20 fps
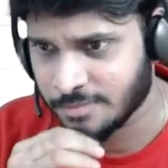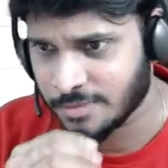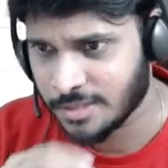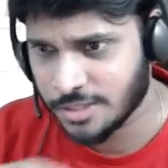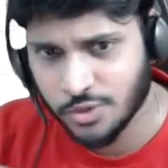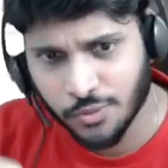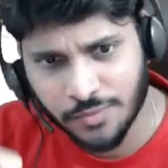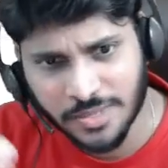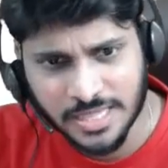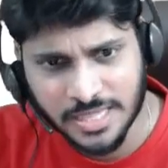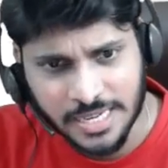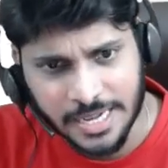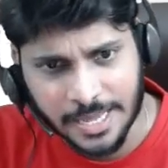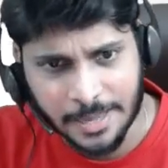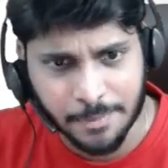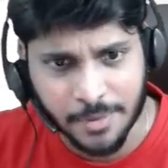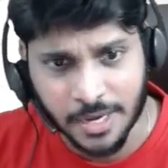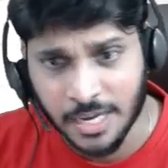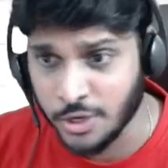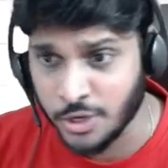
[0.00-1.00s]
So within
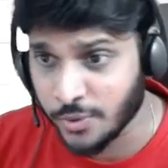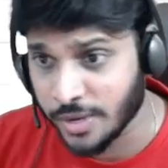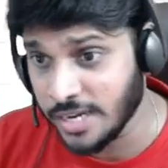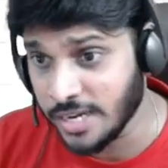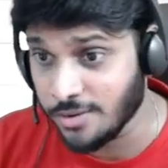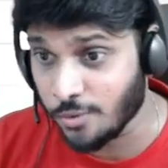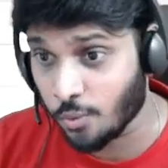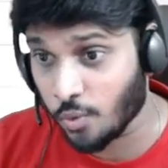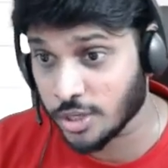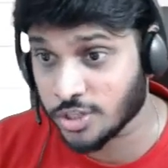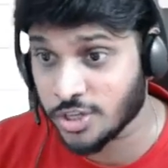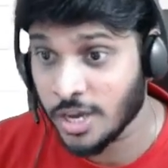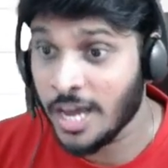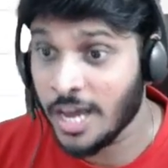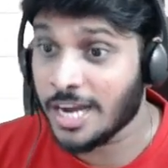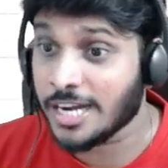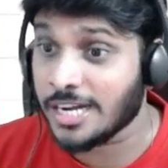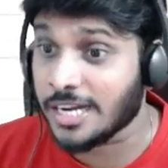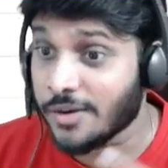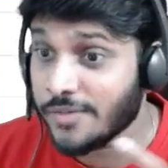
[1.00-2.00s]
April, you can watch.
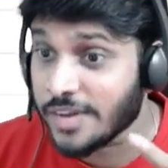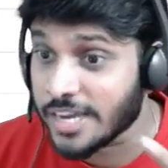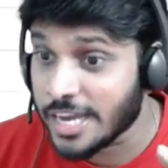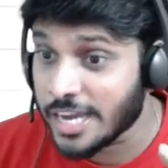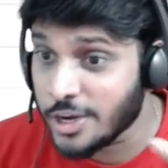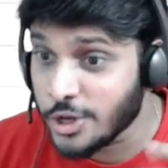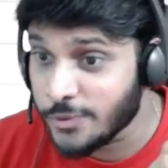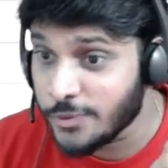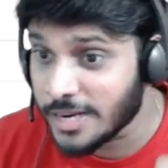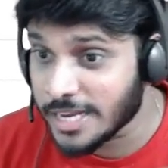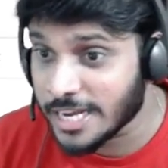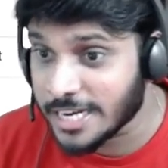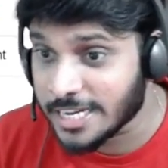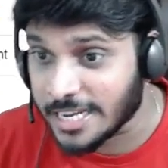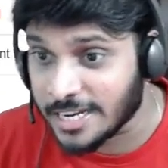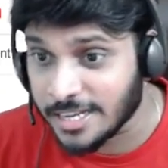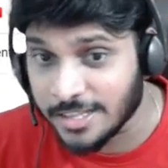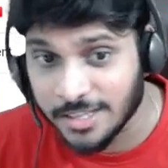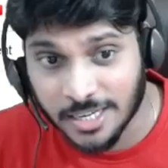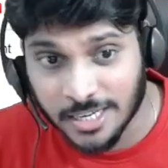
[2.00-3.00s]
Now again, you will get
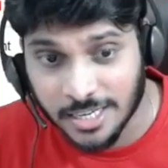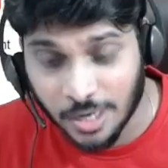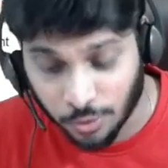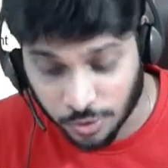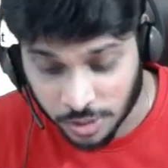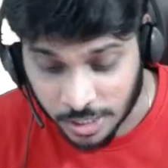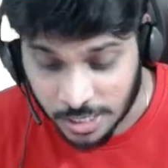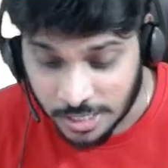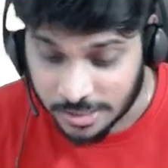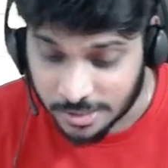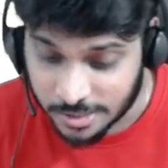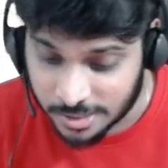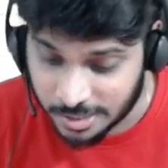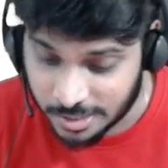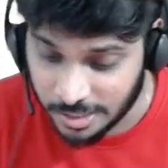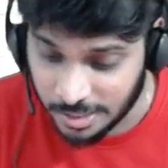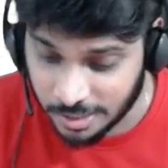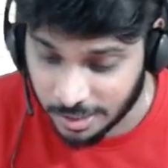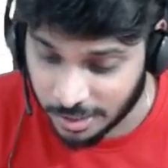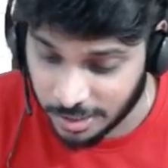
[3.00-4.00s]
another doubt.
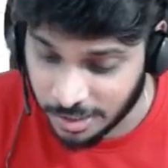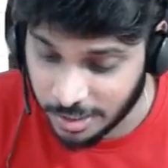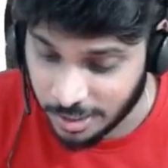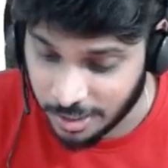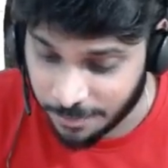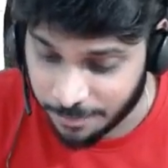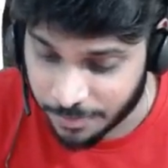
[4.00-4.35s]
Sir,